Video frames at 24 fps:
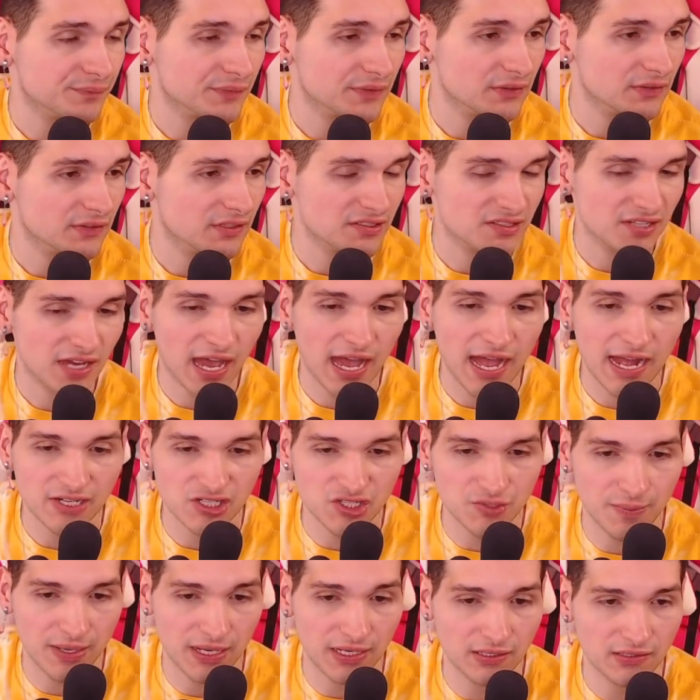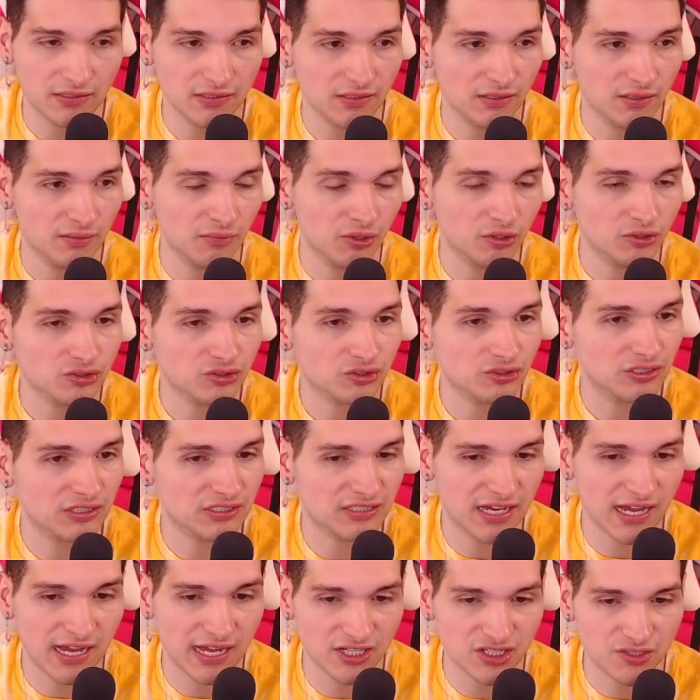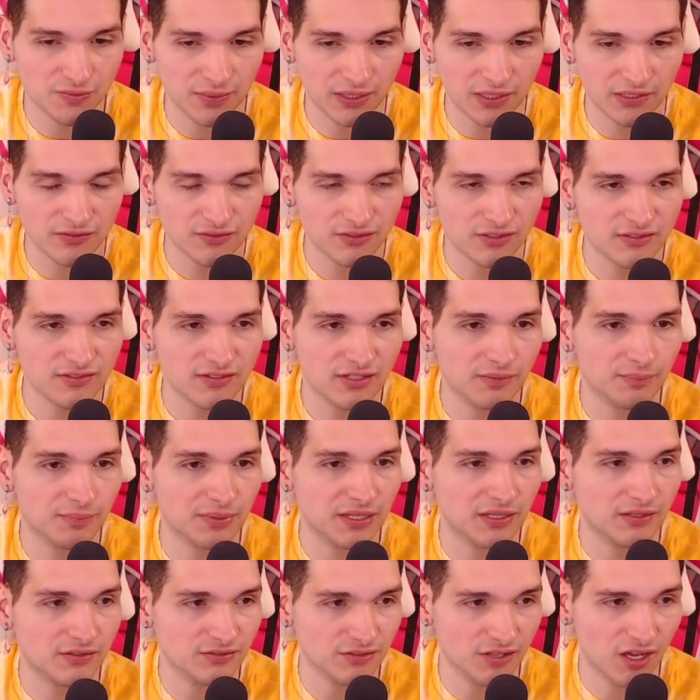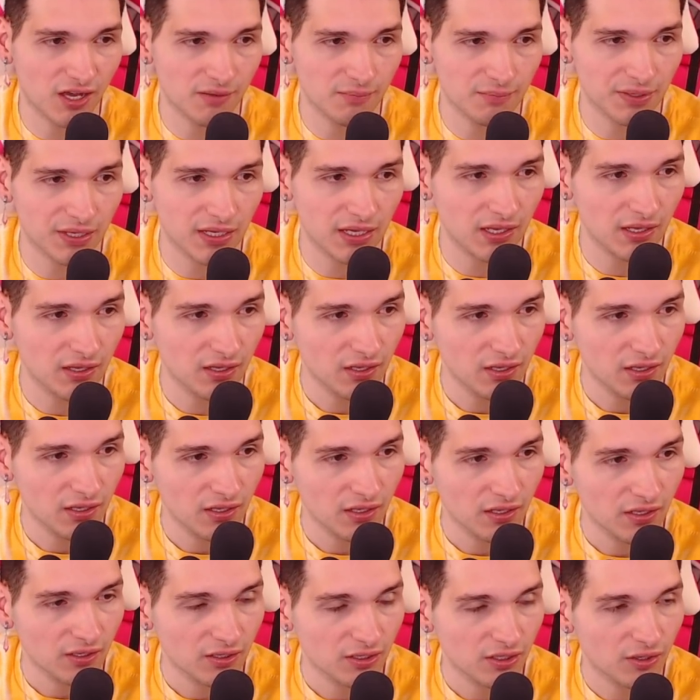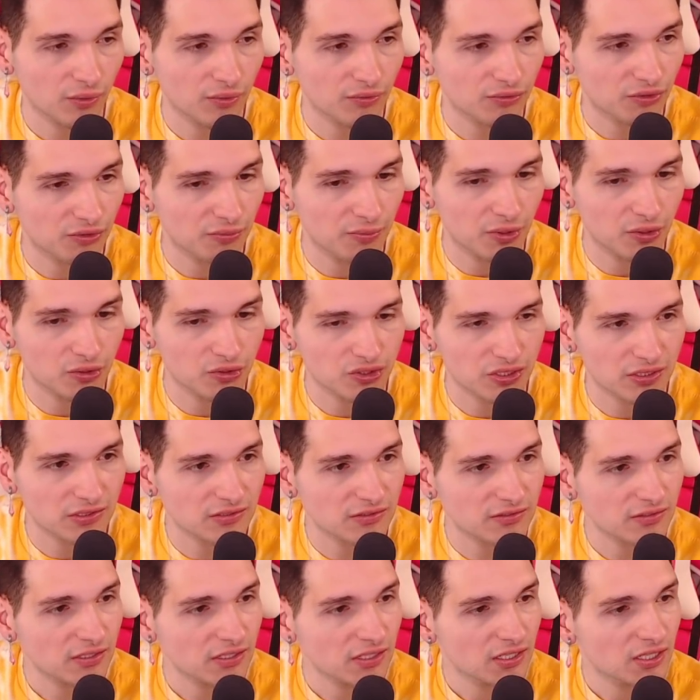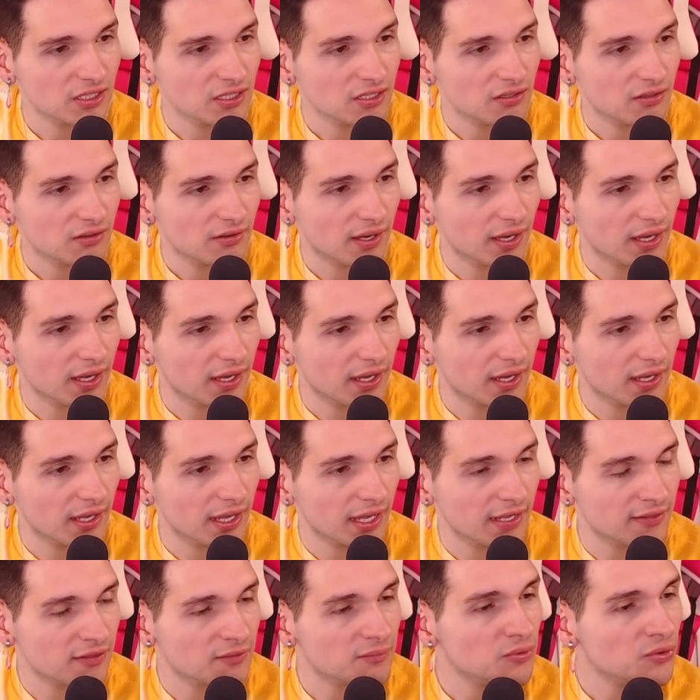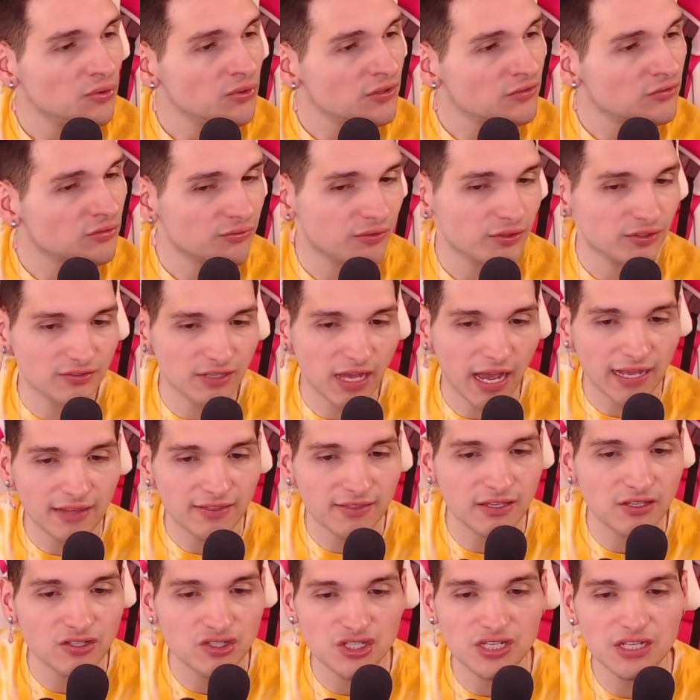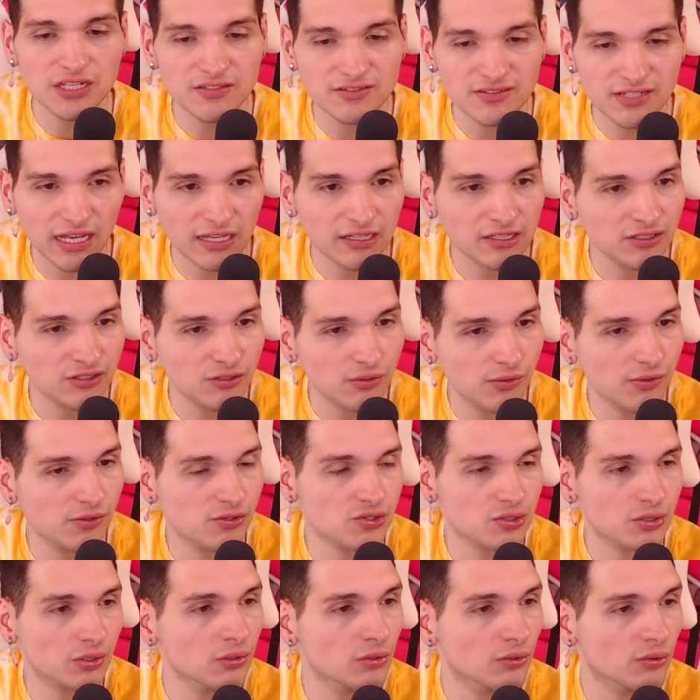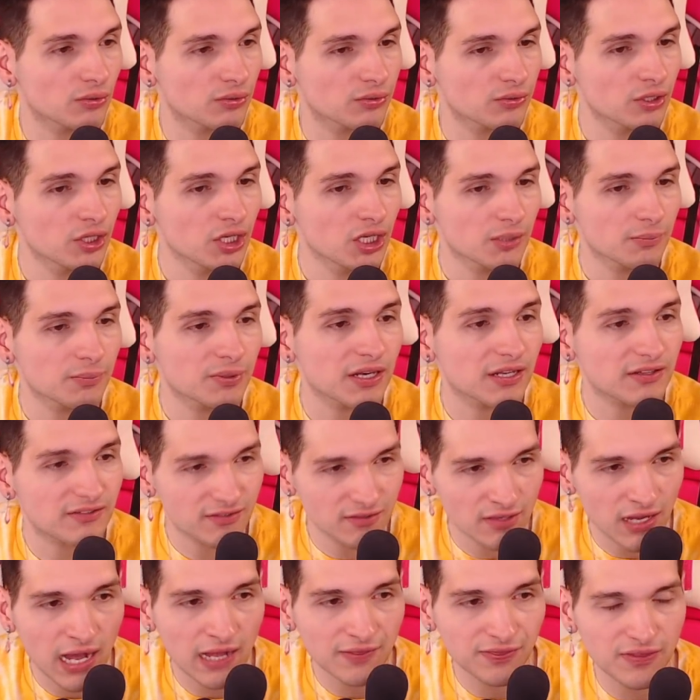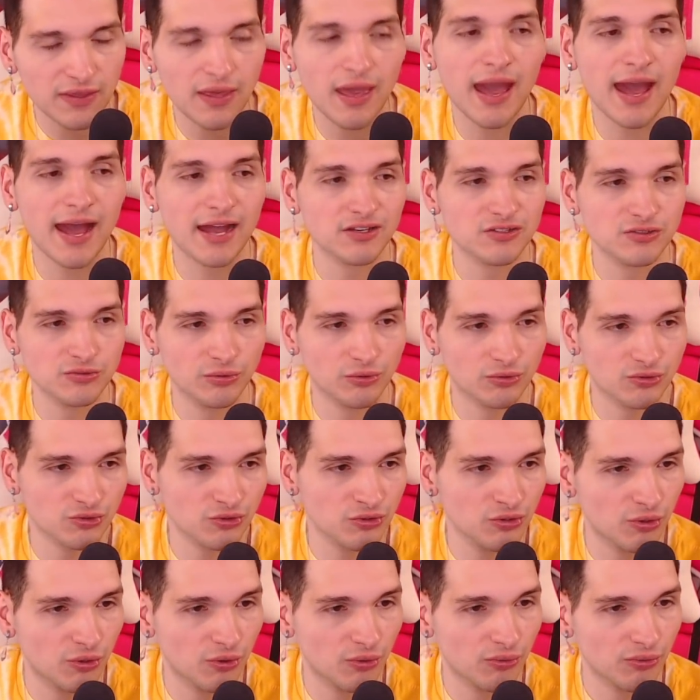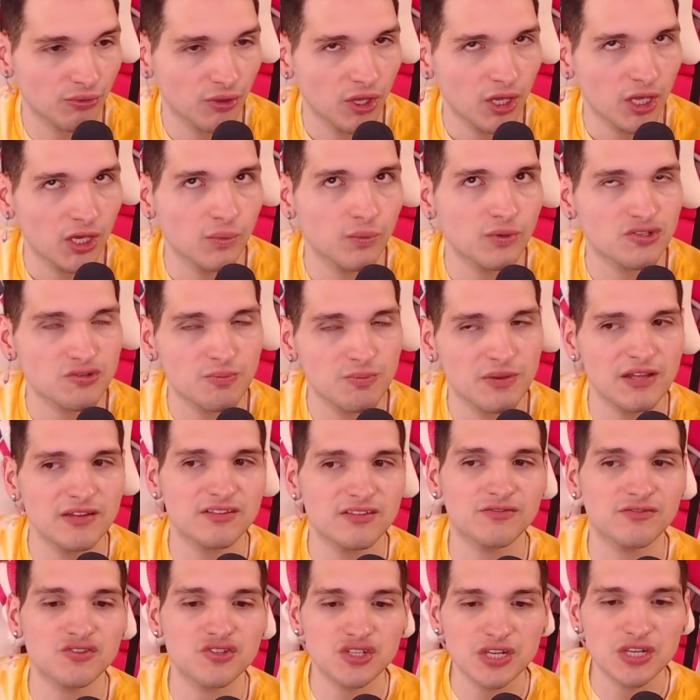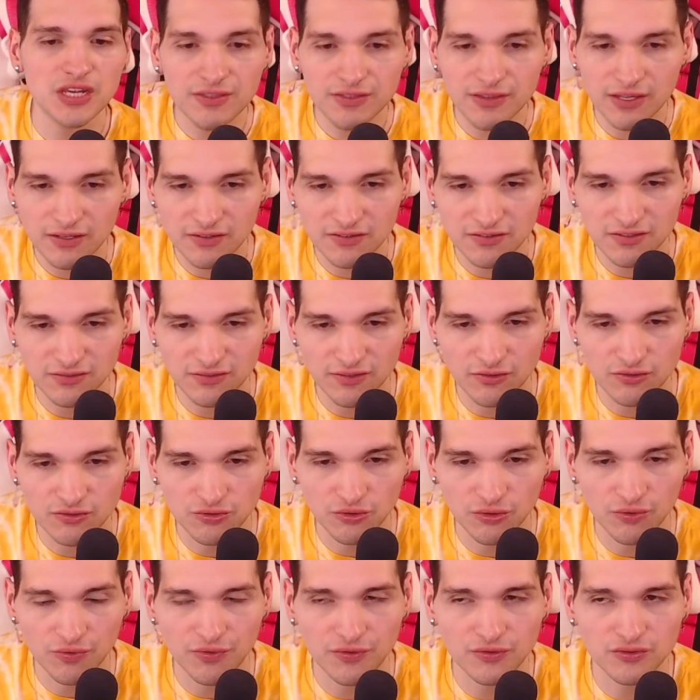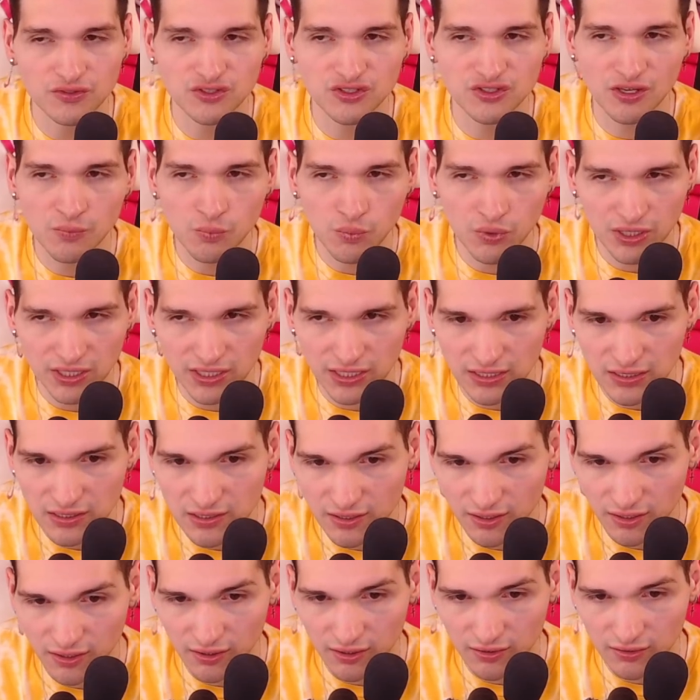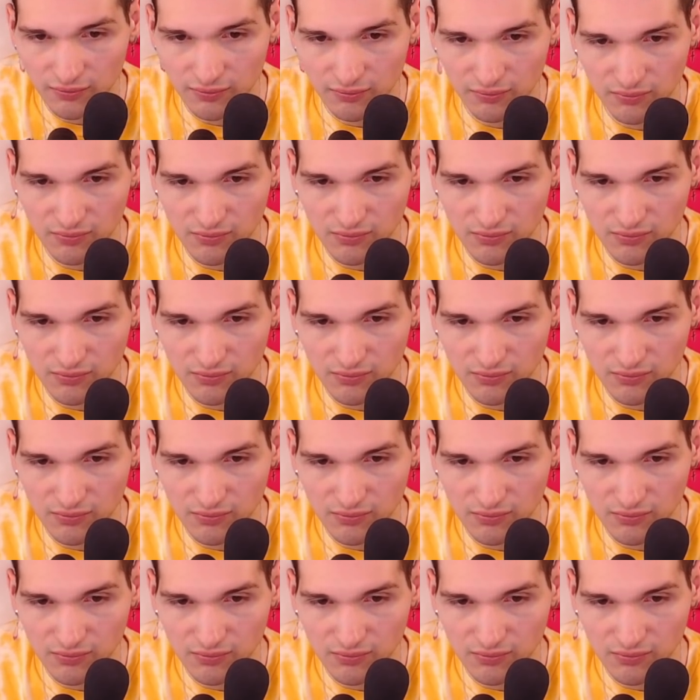detachment, emotional detachment. So it's like being a zombie, going through the motions. And the Moon is reversed. I think she is telling you the truth, but it's not the actual truth, which means if she thinks it's the truth, there's someone here